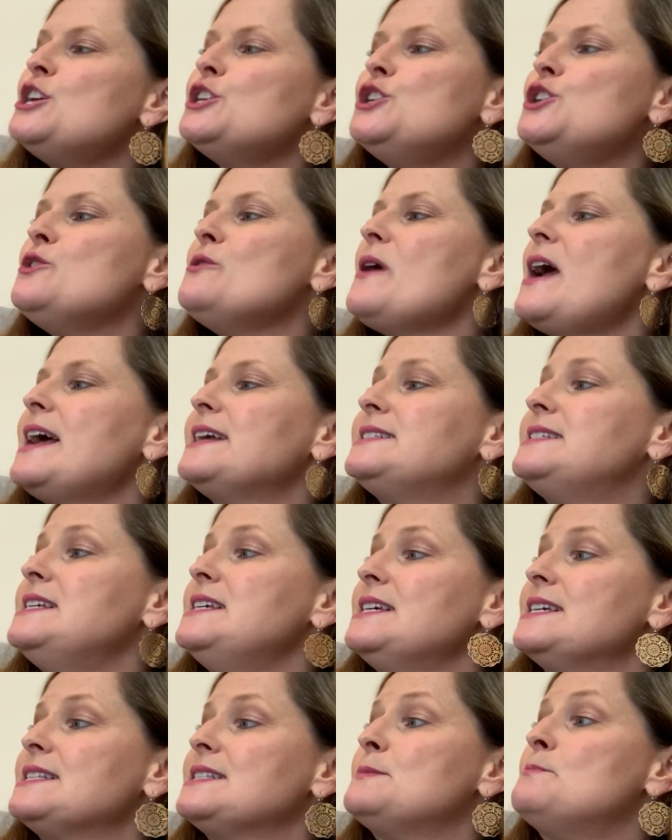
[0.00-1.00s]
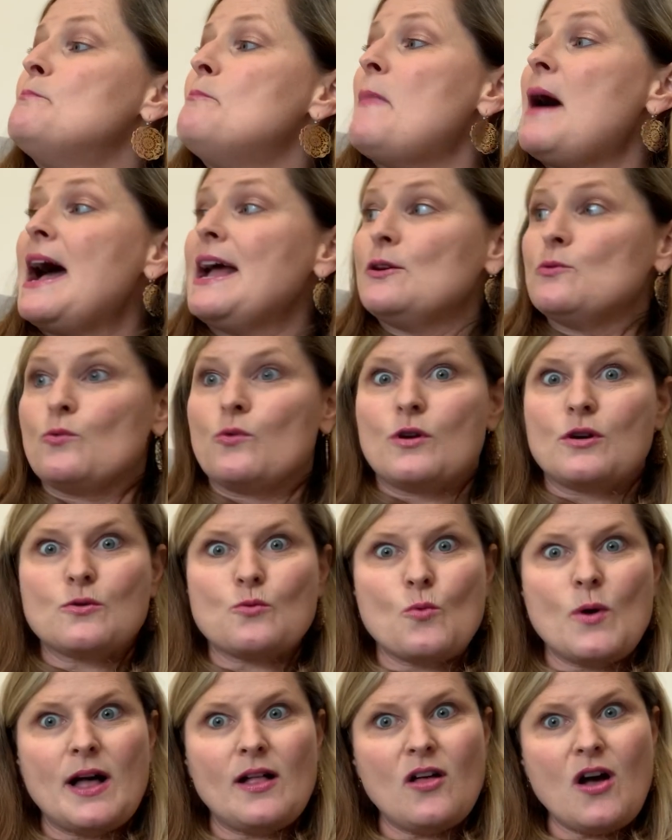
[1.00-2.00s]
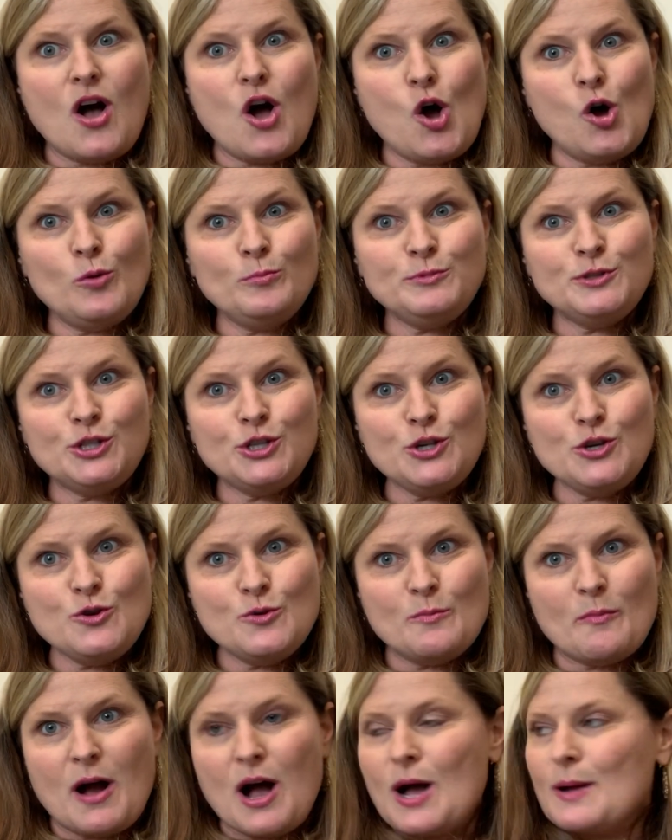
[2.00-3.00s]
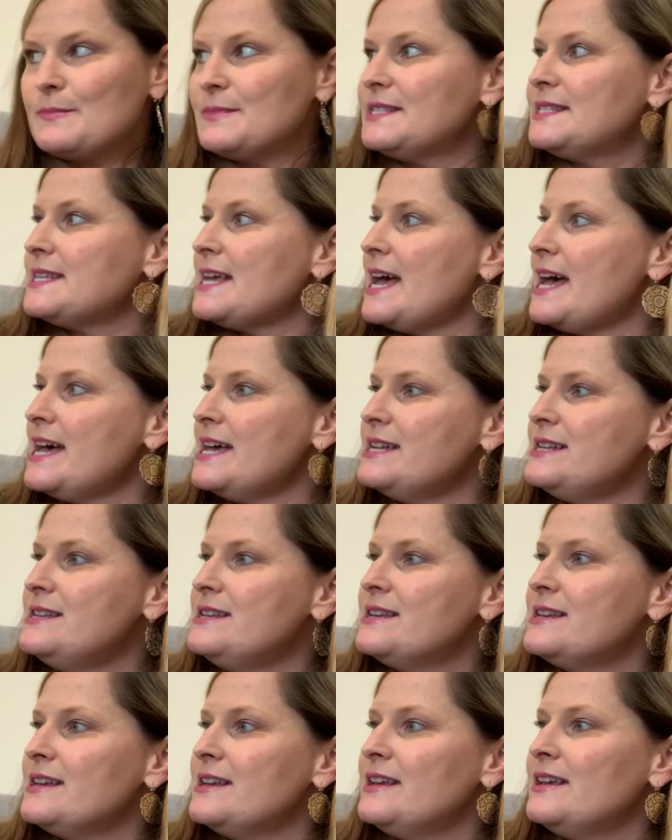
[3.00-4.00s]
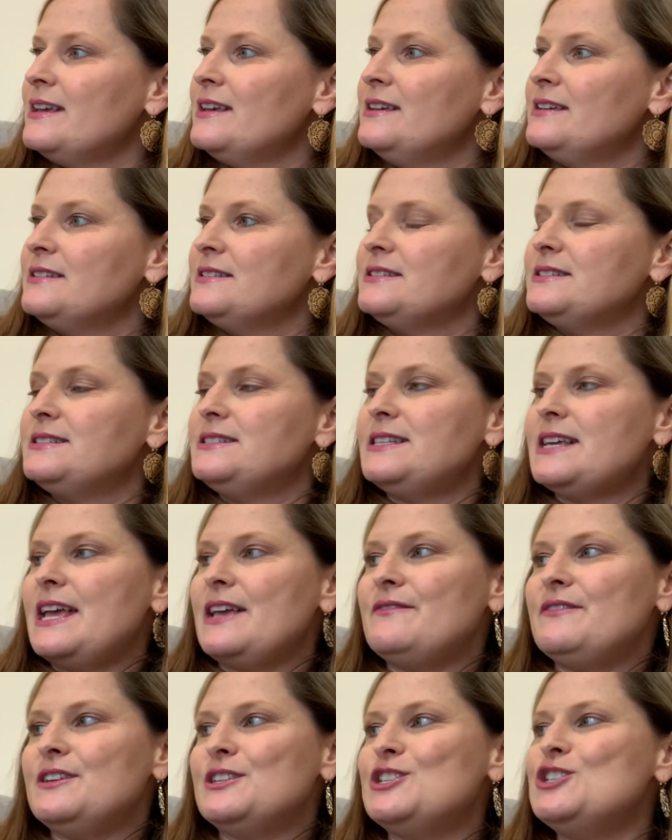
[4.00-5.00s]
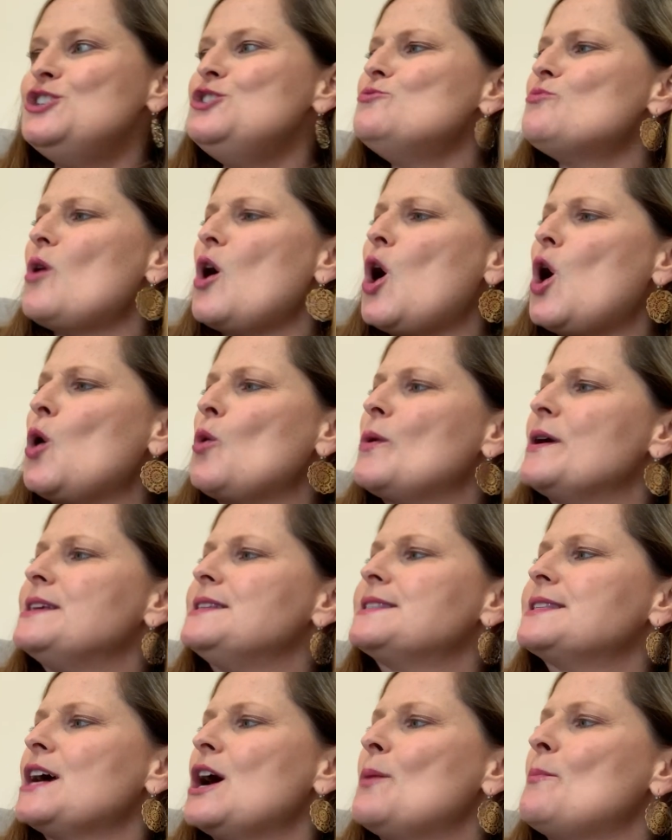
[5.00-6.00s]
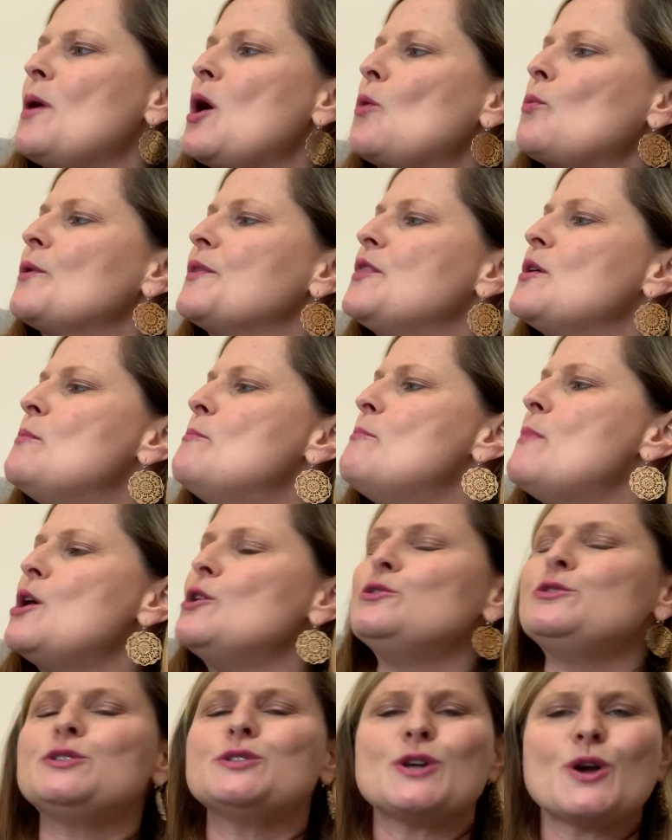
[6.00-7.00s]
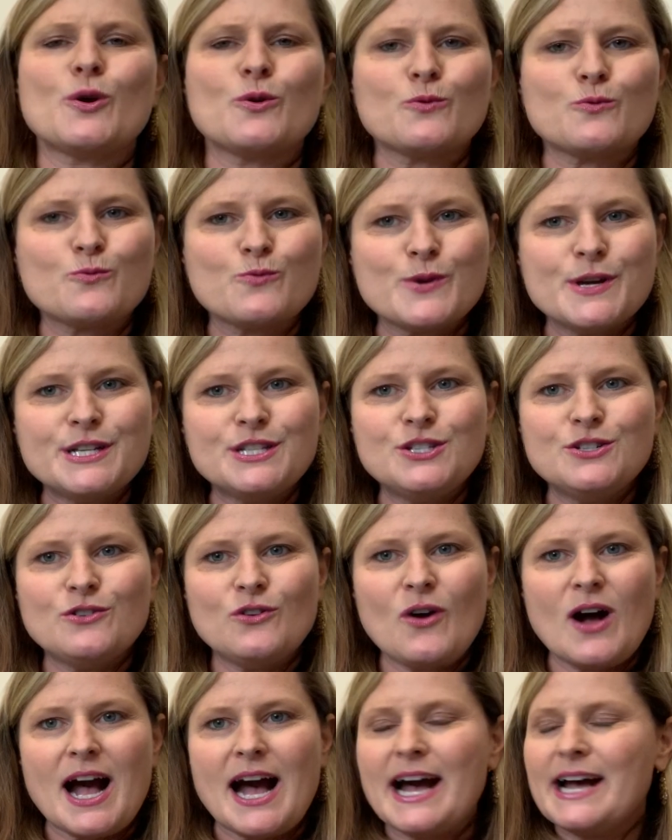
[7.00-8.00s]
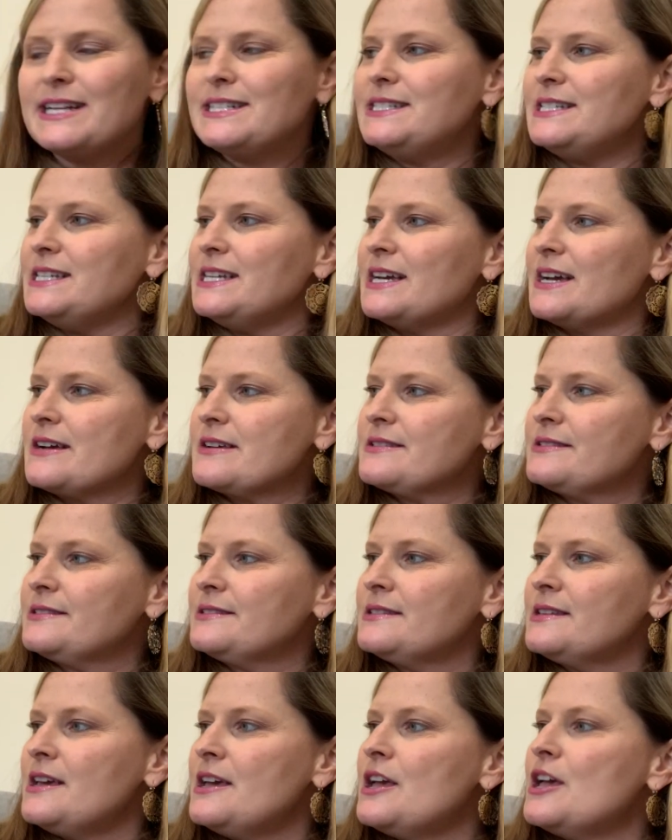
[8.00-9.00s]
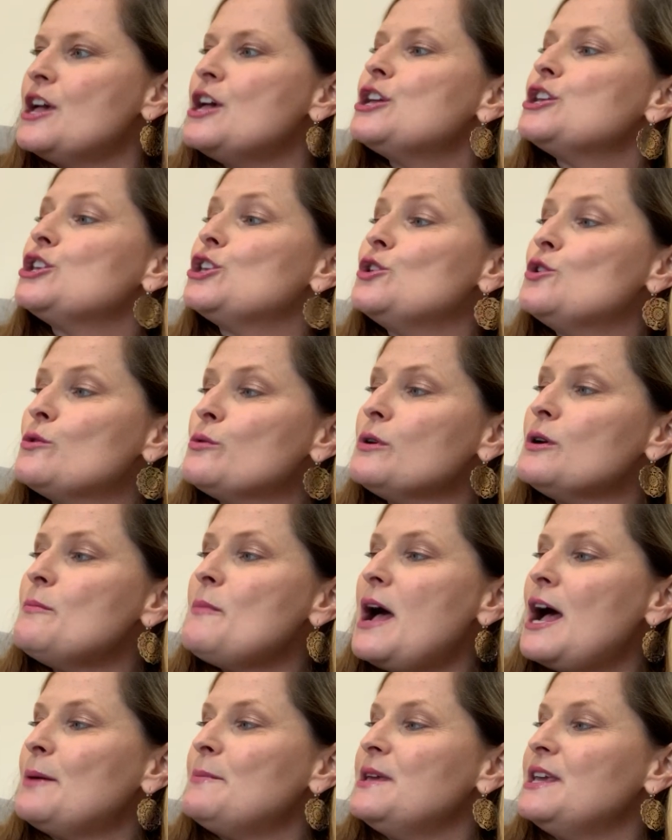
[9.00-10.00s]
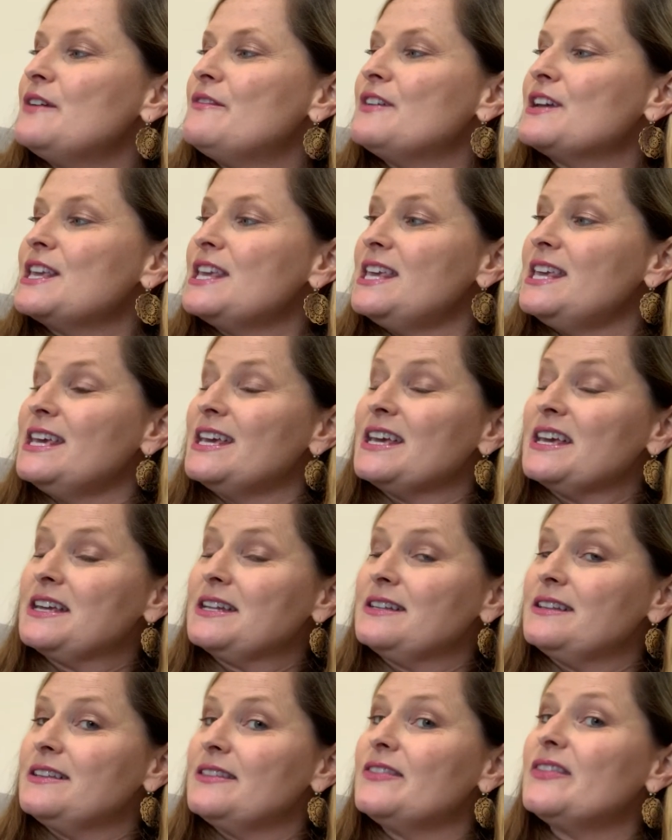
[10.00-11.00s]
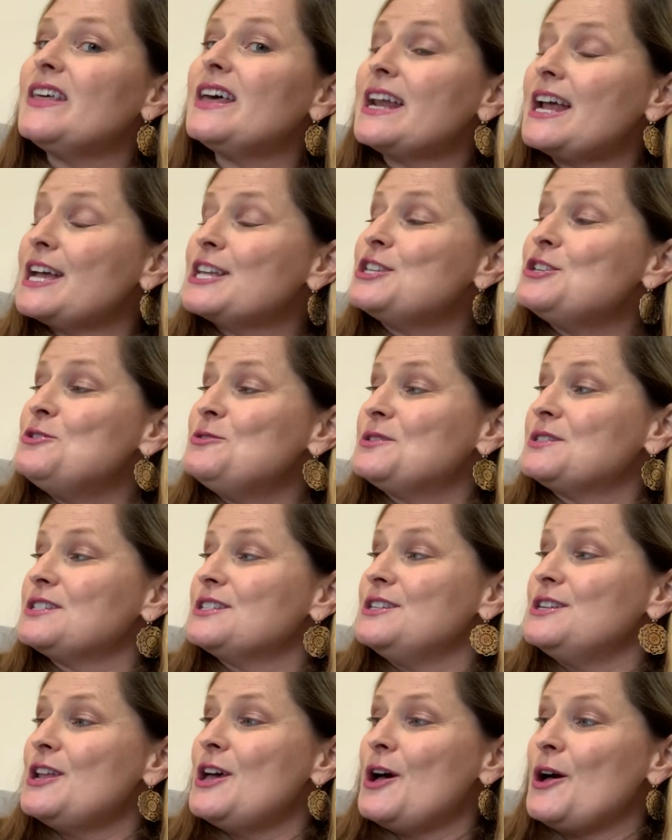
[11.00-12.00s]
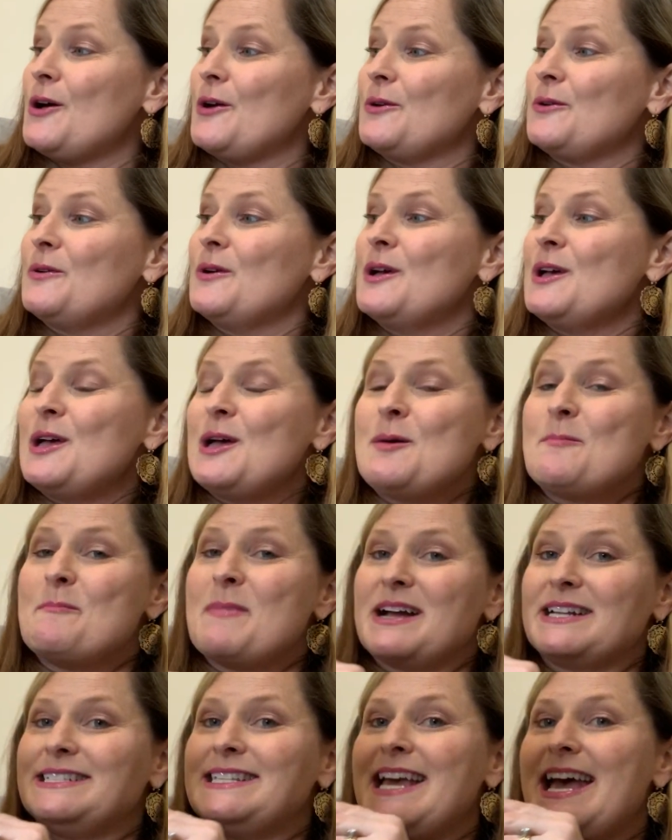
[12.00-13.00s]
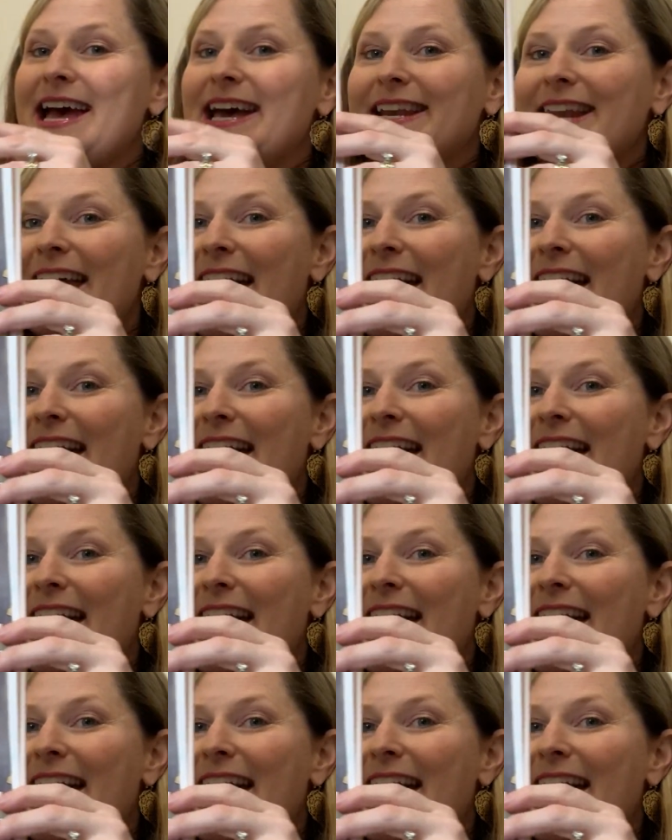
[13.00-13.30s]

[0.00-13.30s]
Your ideas might work well at home too, Mom said. David, you always come up with the most original ideas. You remind me of a kid that I used to know, my dad